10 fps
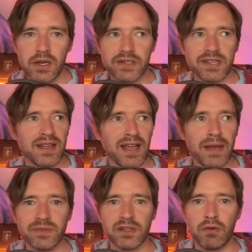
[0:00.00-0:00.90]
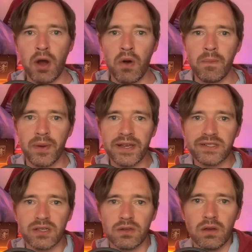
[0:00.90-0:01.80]
10 games in a row
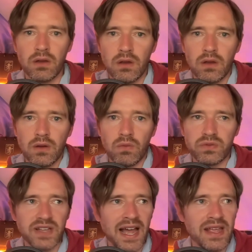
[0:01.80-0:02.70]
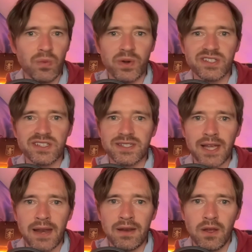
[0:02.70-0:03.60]
unbeaten. What was it? 8 wins in
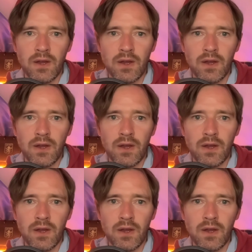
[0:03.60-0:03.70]
10.